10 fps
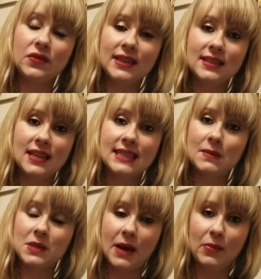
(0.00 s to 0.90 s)
Fix since
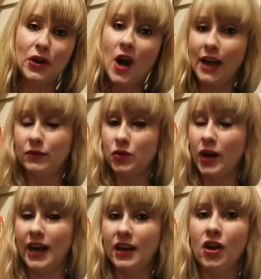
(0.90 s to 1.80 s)
September. I've
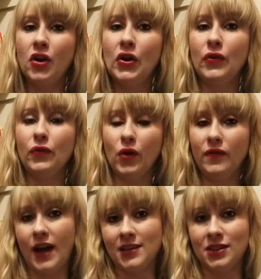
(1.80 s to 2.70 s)
tried
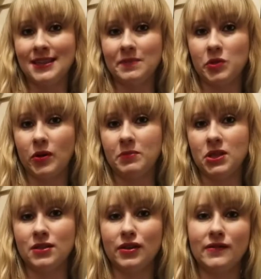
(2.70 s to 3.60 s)
4 fashion
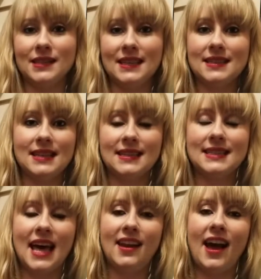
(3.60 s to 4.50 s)
subscription services
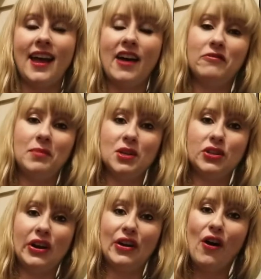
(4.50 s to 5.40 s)
since then, and I have been
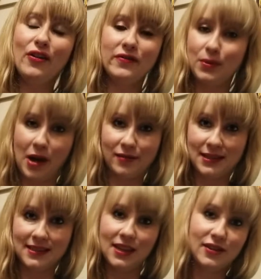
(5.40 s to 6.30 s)
sharing all of the
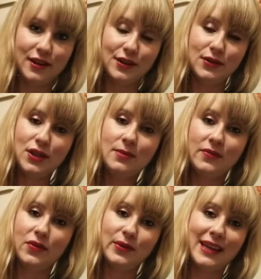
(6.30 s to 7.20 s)
boxes here on YouTube
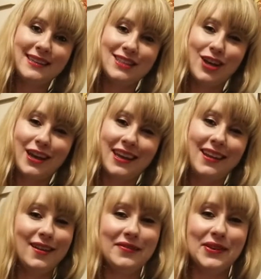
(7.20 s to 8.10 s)
if you would like to check
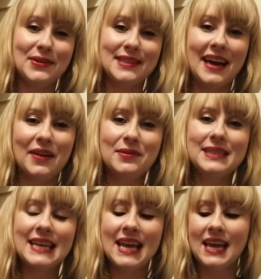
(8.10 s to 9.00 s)
any of those out.